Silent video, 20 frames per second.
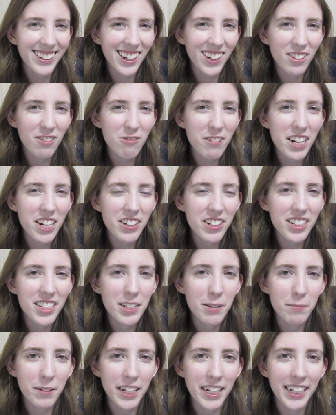of weird
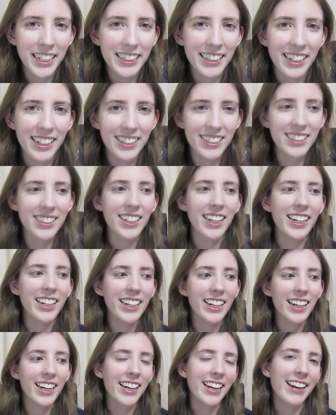to me that it's,
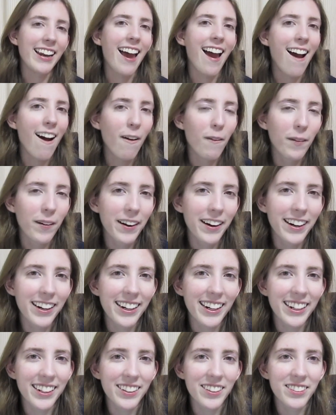like, in an hour
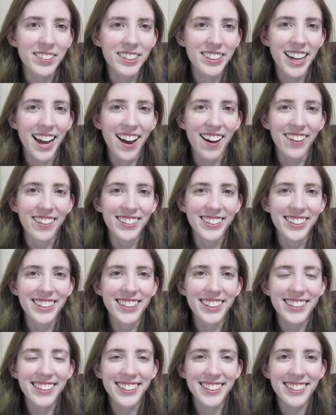it goes down
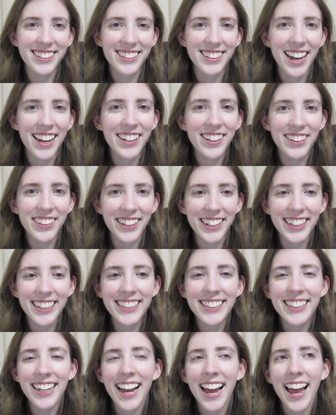to 10
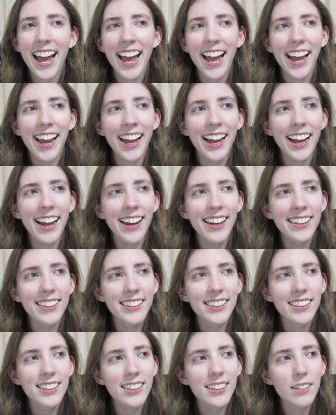degrees,
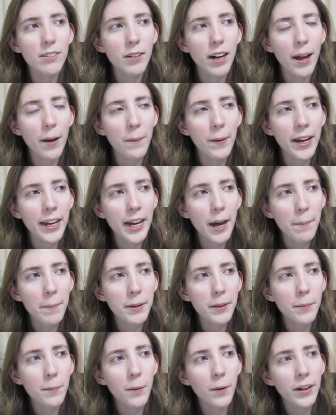and when I wake up
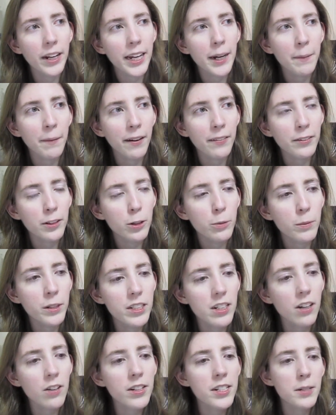in the morning, my room
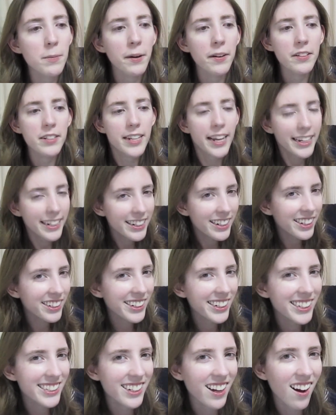is always about 10
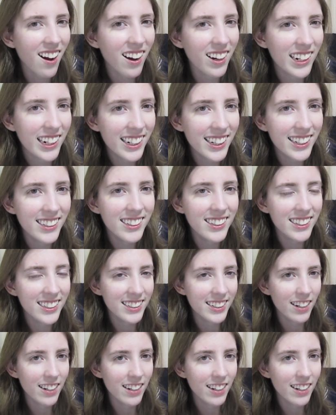degrees hotter than it is